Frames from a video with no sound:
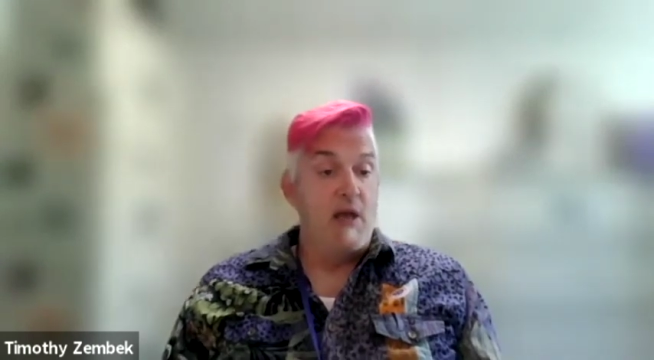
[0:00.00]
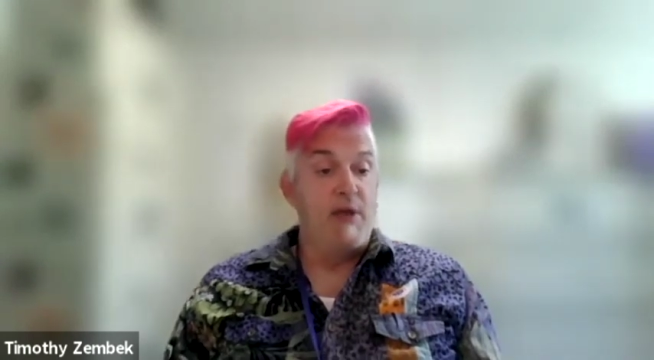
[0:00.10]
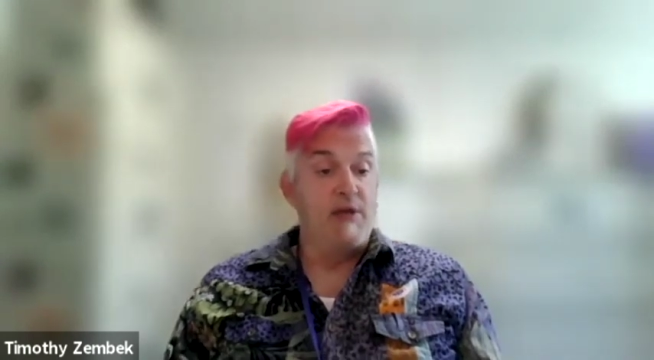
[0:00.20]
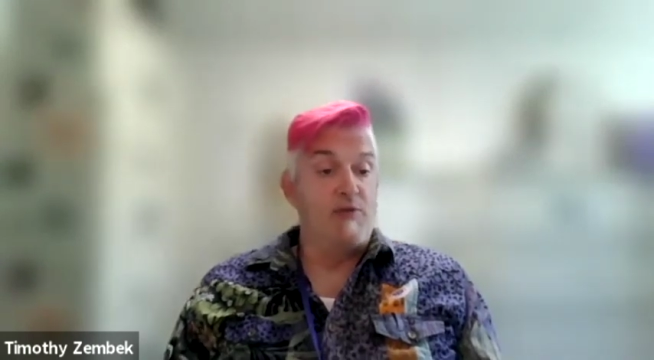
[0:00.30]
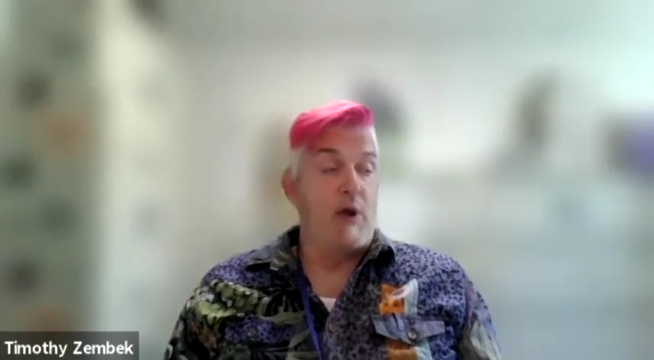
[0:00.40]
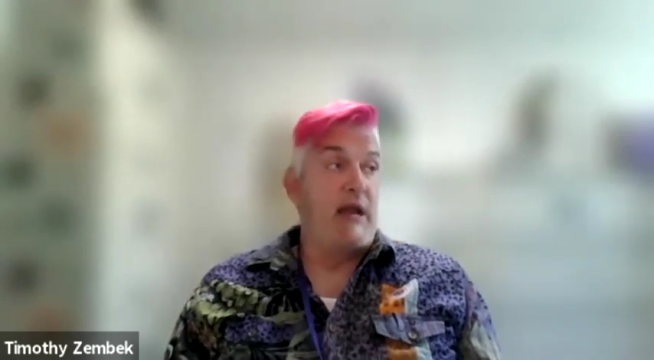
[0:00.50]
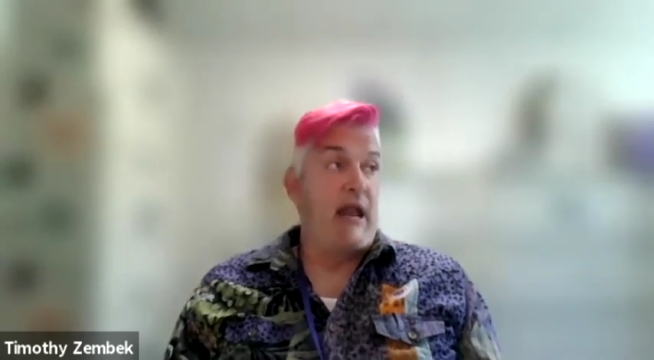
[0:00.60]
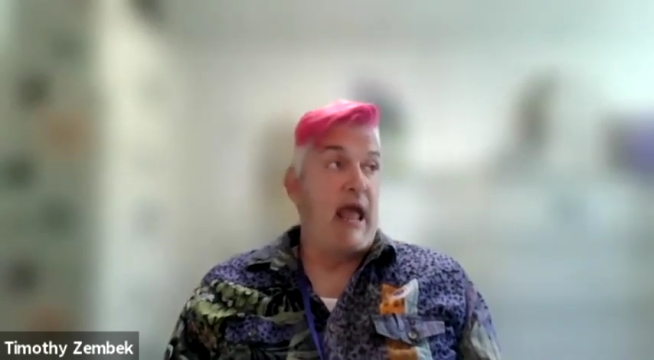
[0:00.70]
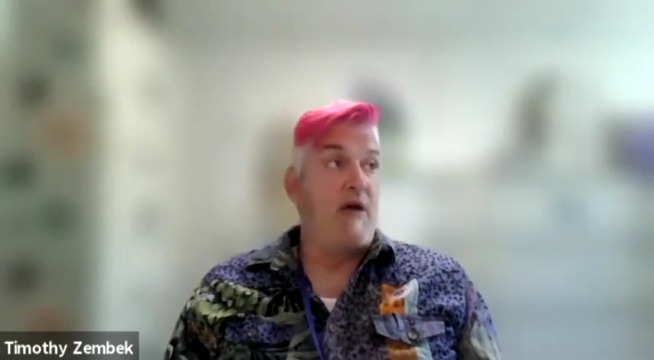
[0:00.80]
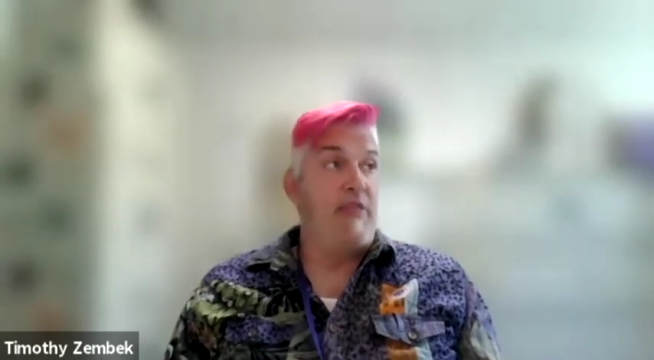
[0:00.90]
because right
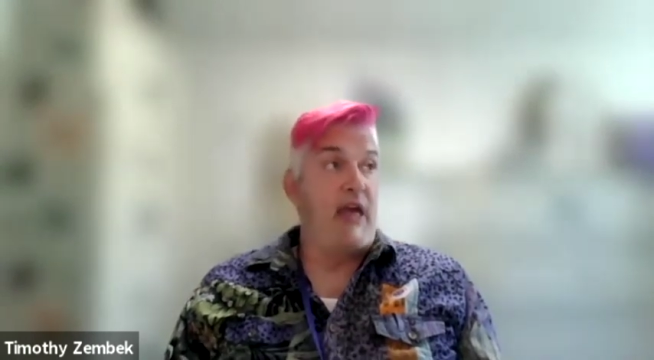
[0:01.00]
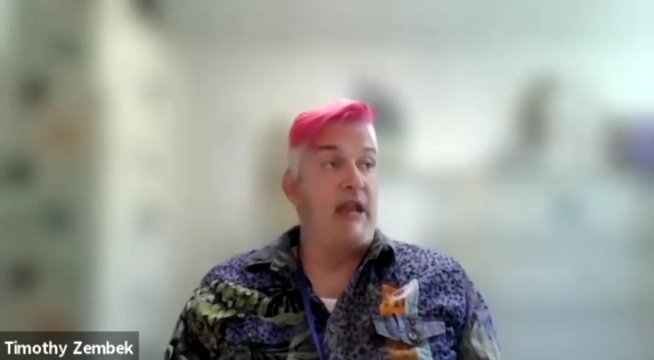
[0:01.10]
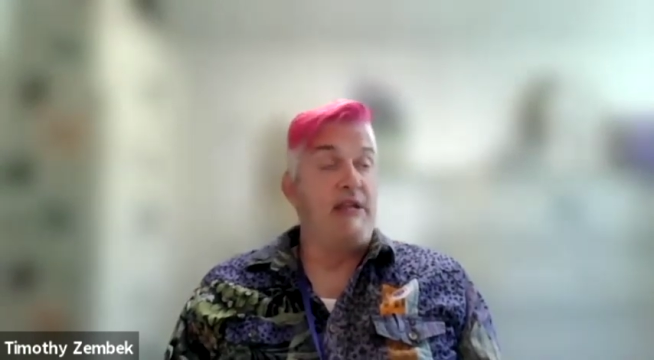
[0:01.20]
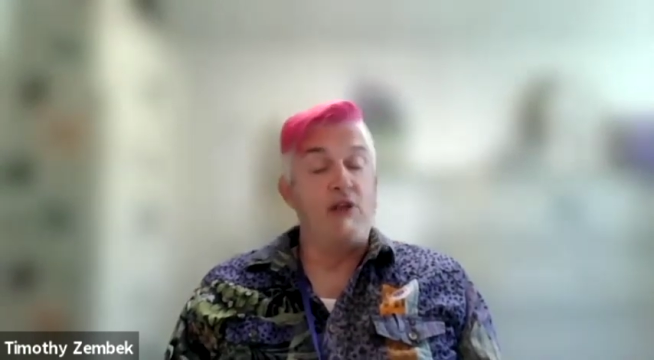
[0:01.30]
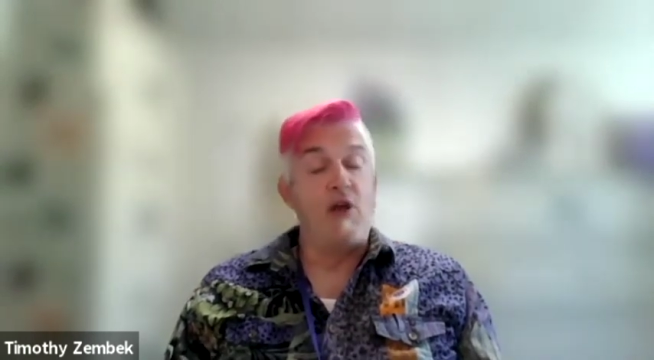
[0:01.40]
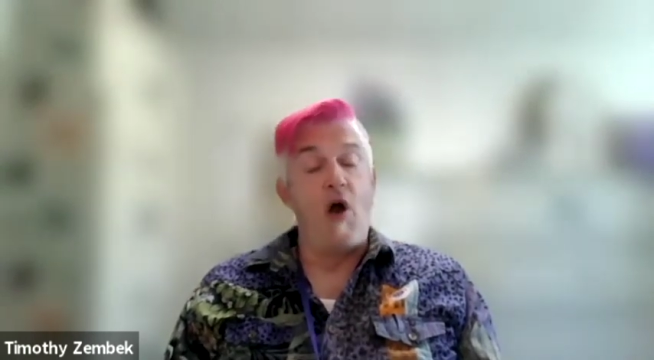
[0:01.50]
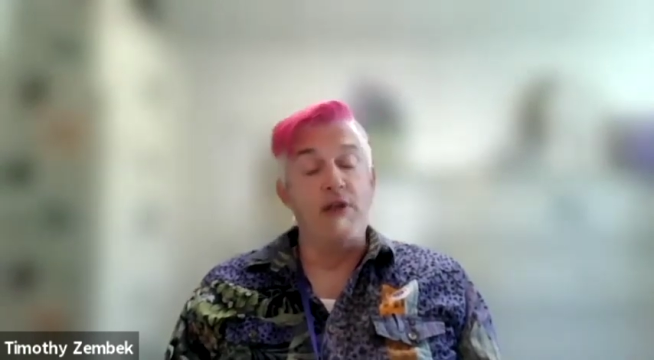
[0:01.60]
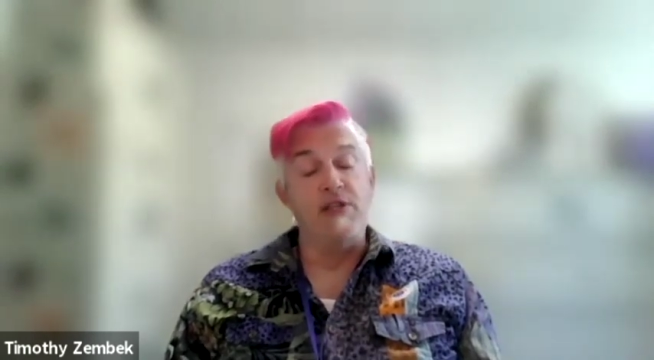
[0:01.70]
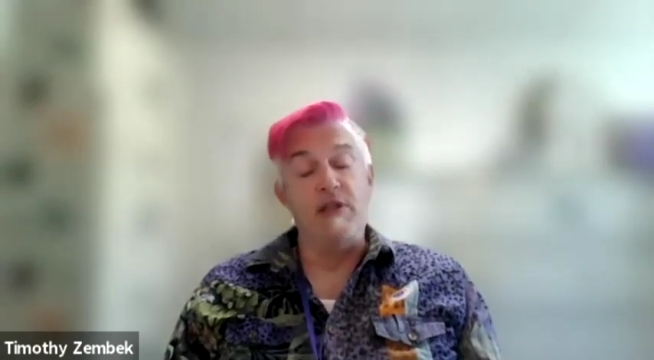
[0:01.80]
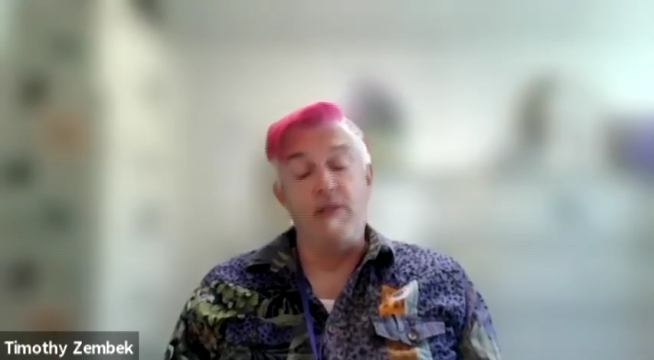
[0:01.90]
now that is
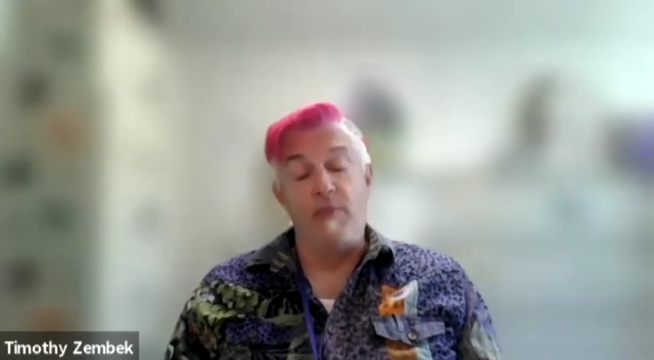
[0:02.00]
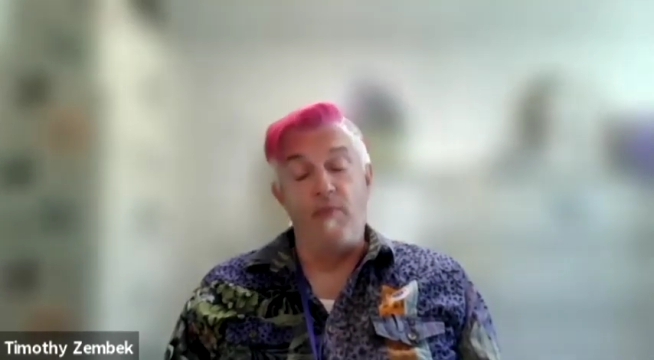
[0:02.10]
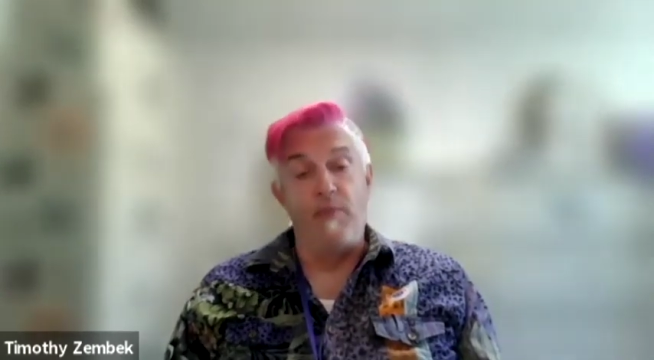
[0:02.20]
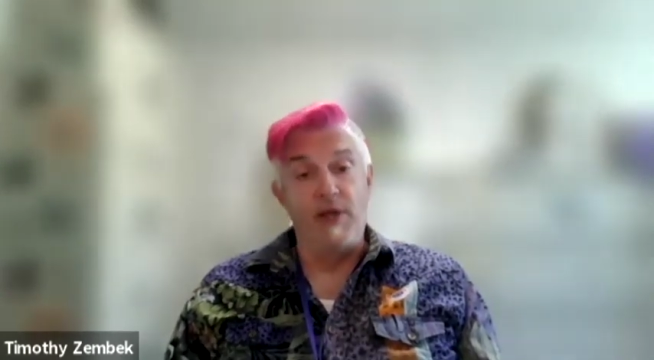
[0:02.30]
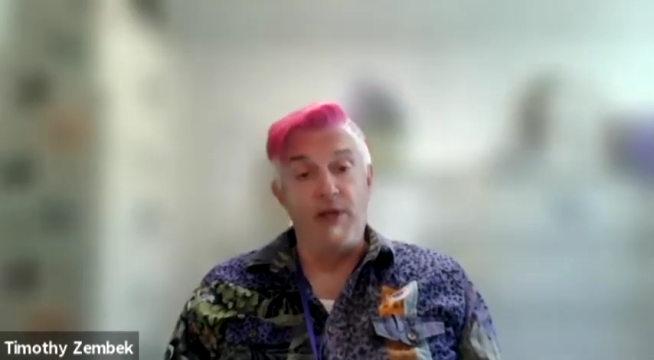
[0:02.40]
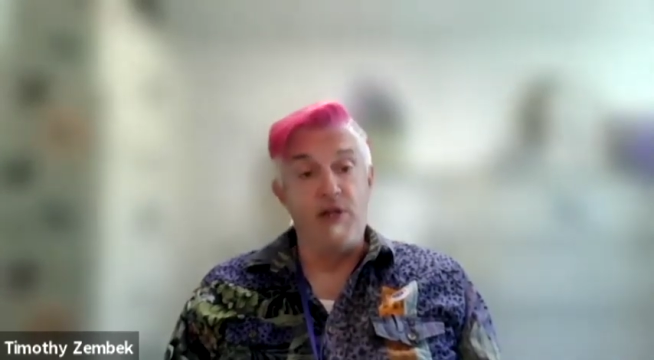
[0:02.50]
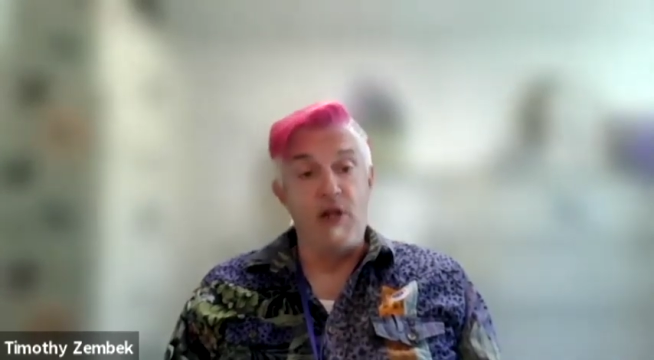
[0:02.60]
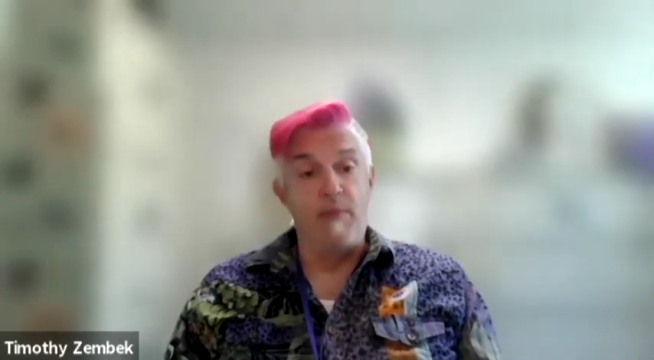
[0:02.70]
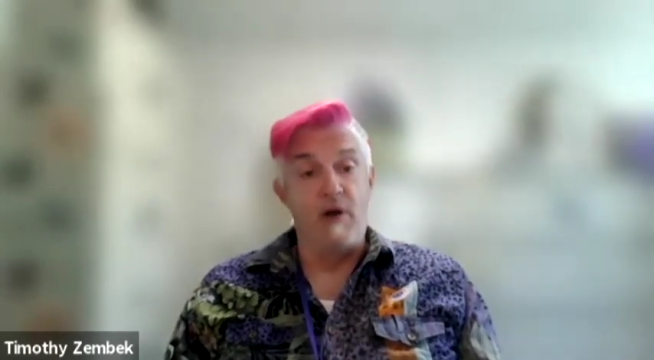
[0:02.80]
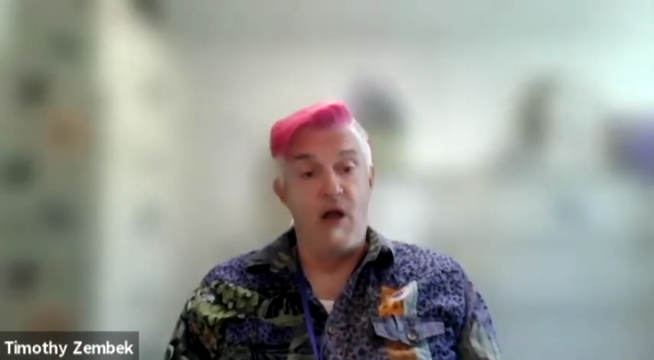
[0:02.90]
causing the biggest
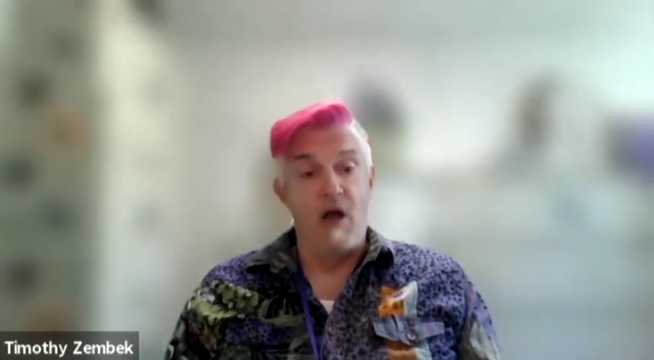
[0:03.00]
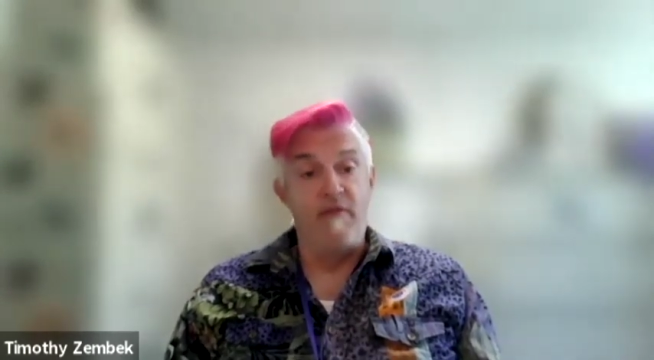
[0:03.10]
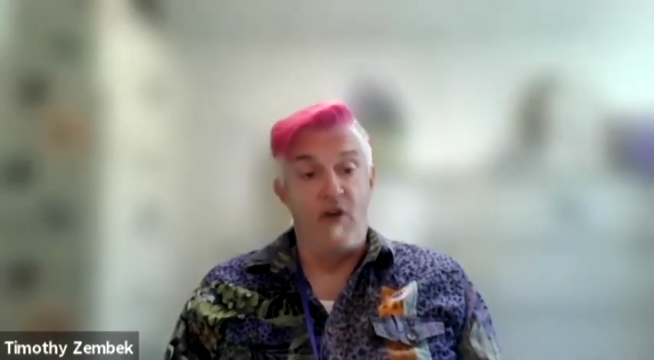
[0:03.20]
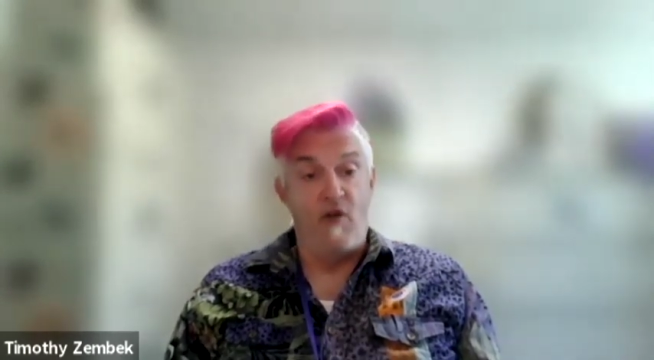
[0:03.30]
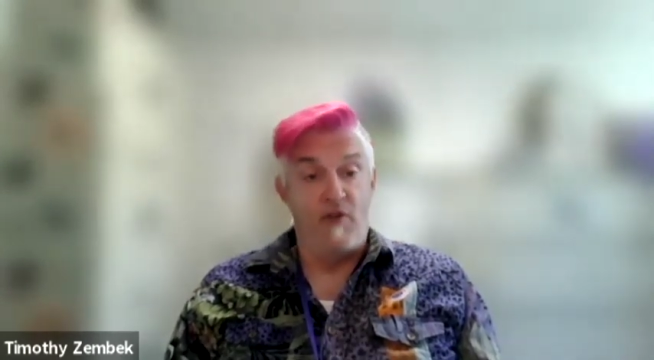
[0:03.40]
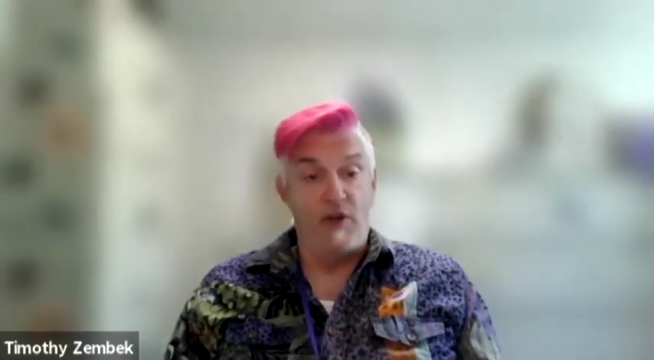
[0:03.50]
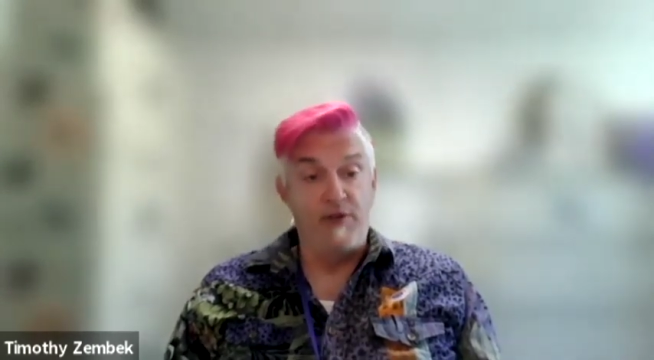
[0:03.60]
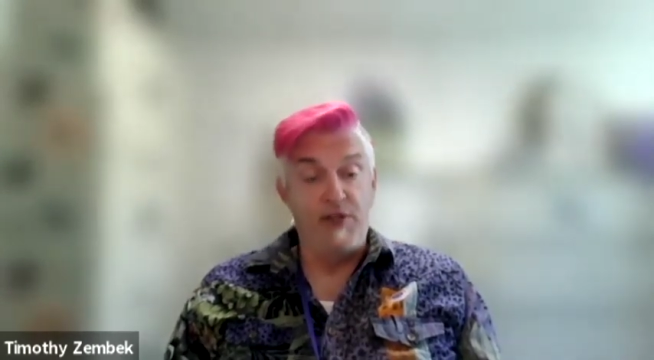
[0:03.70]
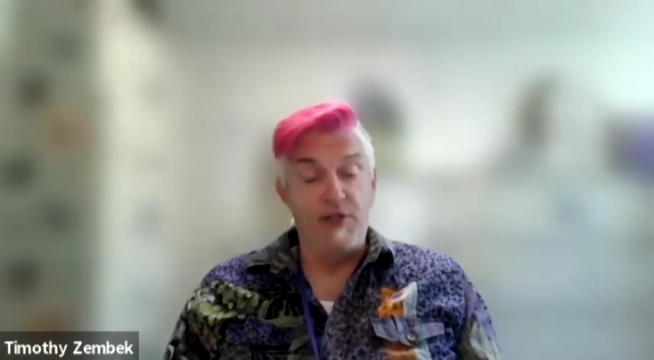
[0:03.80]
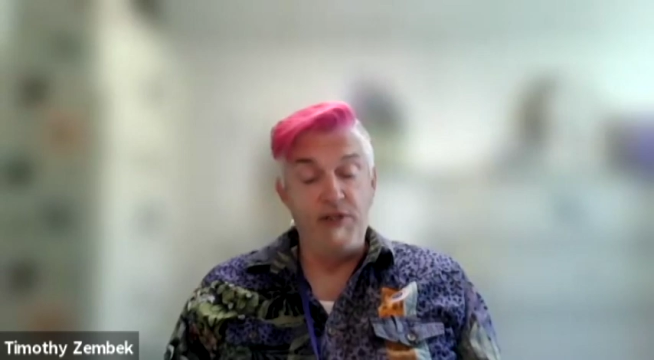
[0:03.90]
number of
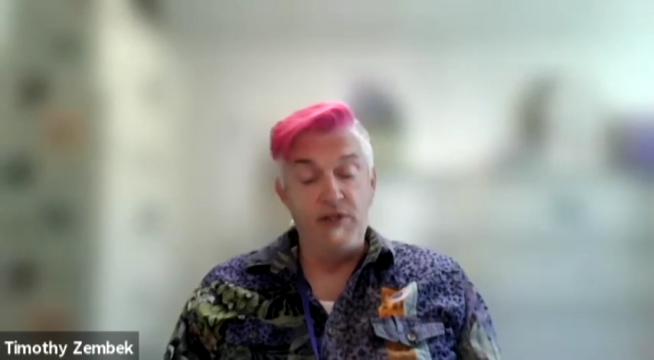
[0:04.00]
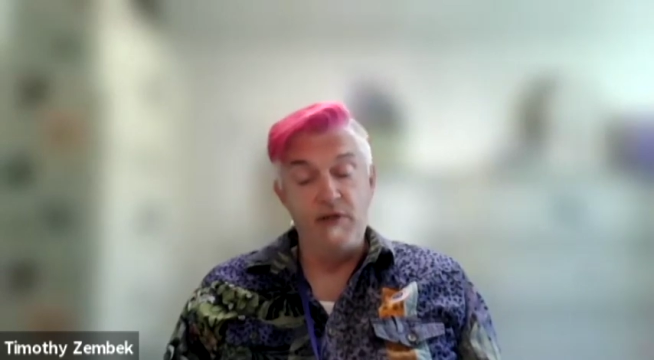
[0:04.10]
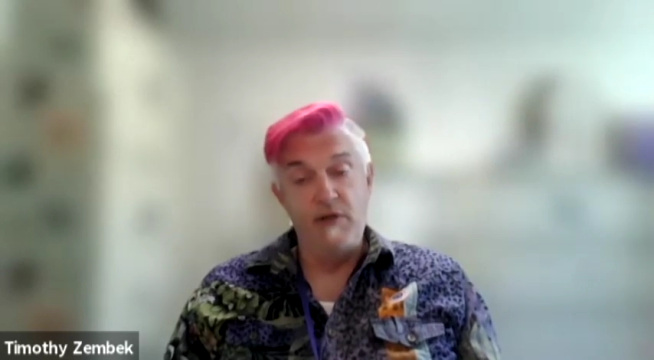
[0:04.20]
overdoses.